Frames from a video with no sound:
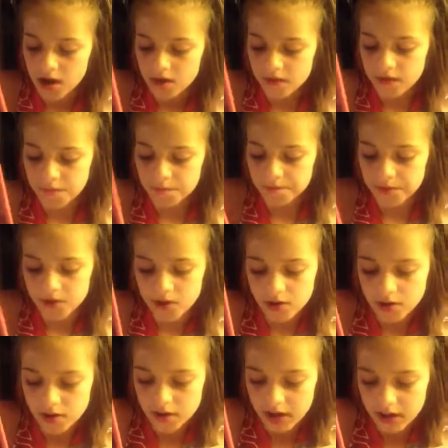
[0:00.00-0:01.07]
so
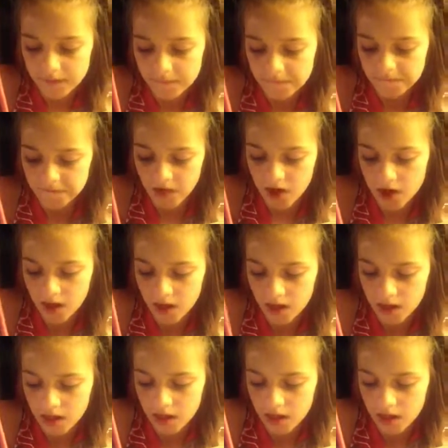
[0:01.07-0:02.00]
beautiful.